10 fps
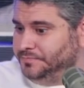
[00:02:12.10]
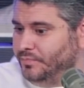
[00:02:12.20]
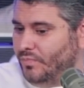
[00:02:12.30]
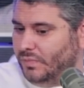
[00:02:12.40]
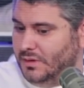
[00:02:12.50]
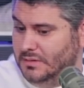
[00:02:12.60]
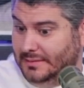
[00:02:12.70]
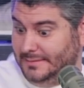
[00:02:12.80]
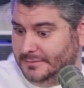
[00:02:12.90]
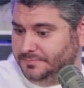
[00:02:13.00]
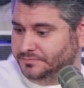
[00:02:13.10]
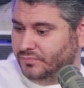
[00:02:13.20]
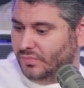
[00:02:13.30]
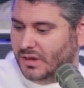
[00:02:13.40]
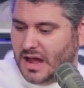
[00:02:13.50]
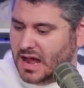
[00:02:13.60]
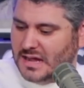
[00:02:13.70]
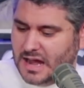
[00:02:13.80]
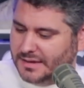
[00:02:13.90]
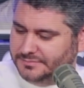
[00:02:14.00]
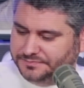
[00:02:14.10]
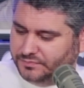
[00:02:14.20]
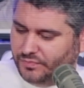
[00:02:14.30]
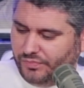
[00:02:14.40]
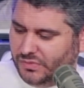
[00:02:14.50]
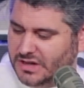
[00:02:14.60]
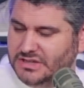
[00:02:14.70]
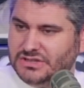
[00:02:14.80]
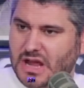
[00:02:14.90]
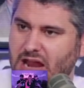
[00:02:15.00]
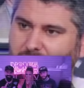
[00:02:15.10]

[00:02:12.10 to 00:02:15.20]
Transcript: how did Ethan discover that Trisha went on their podcast? Well, it